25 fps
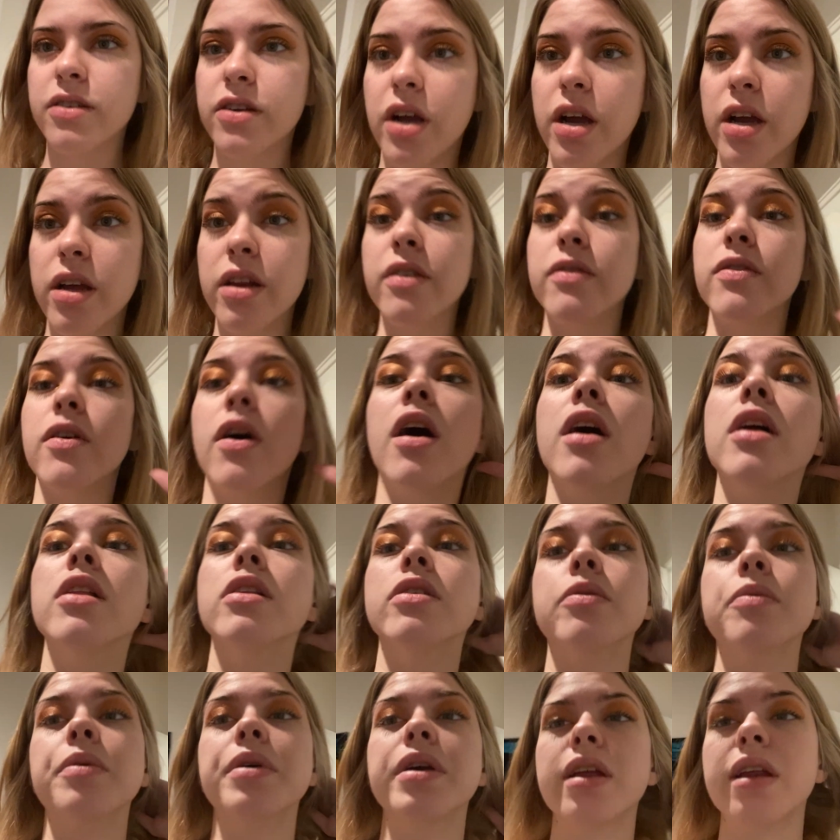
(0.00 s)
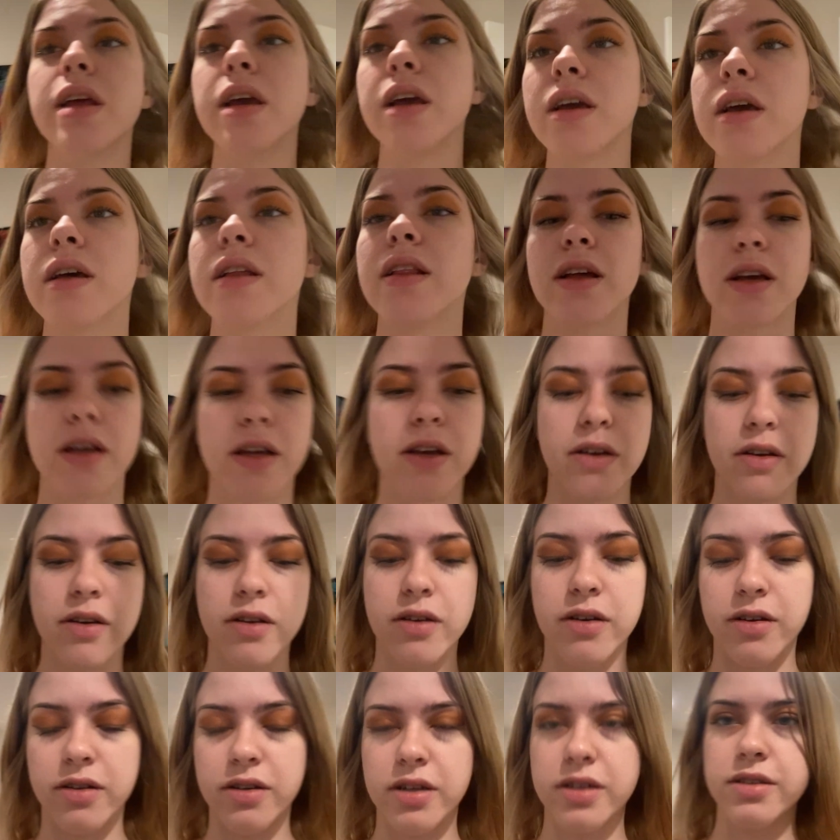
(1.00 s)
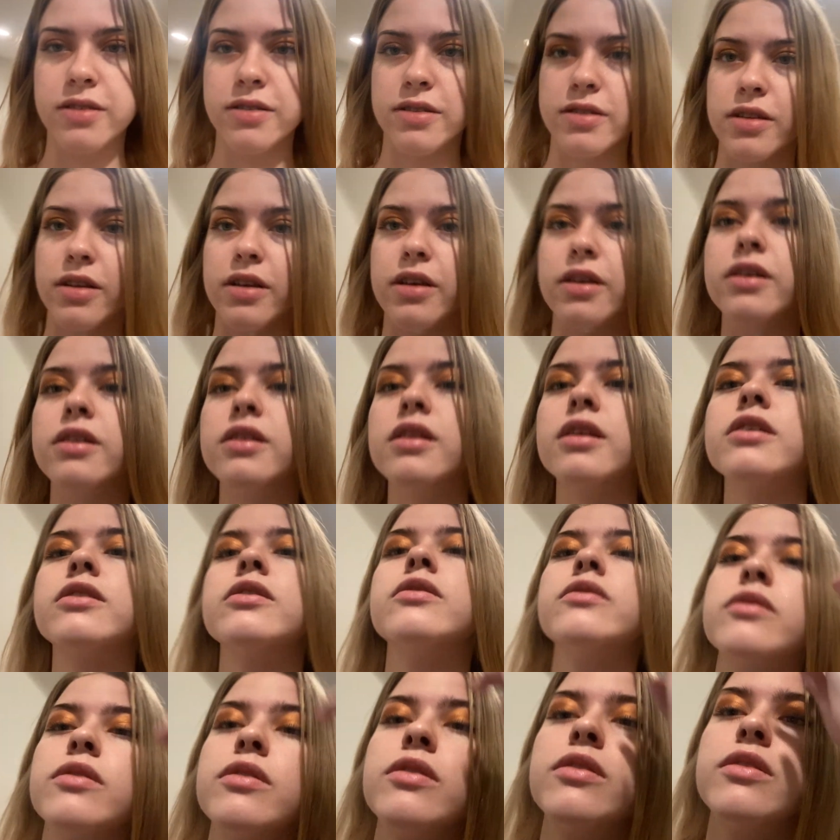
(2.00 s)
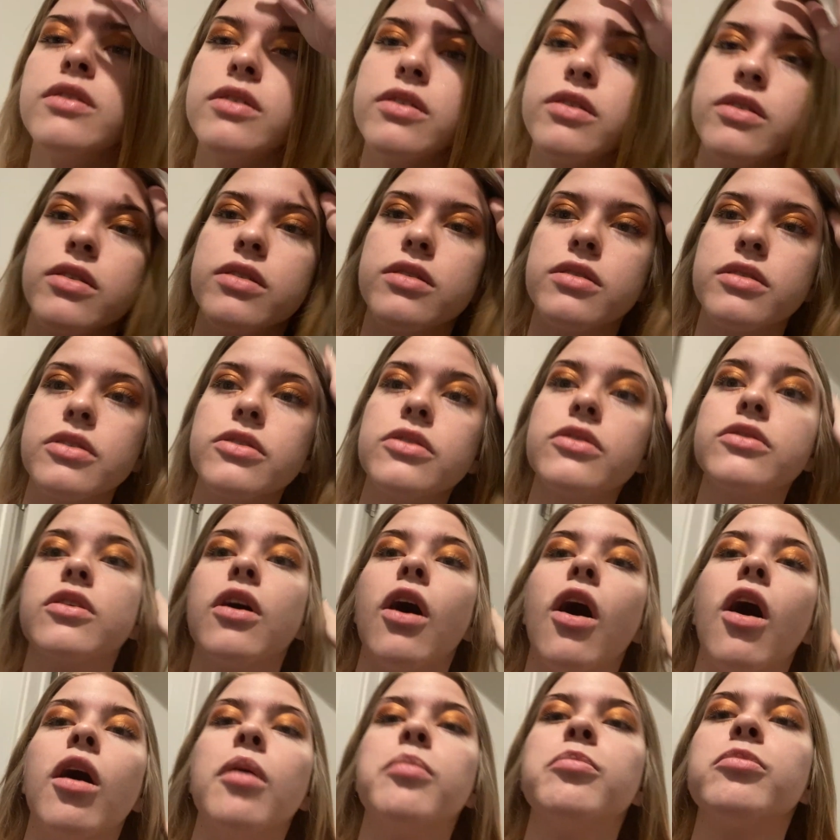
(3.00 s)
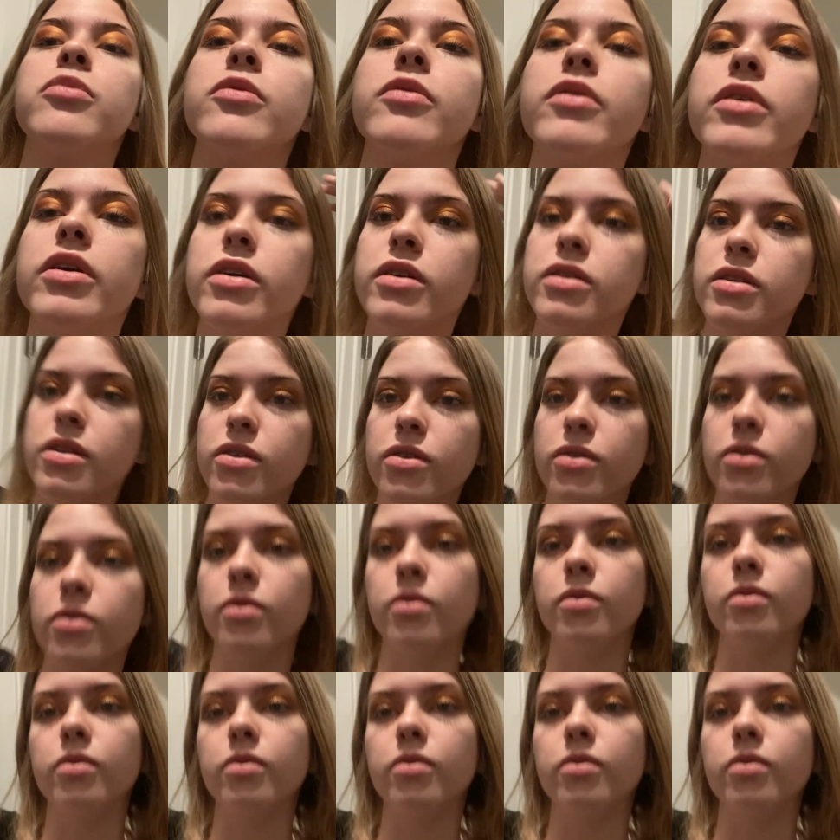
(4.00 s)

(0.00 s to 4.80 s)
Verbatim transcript: are kind of Halloweeny, like honestly, a little, a little coppery, a little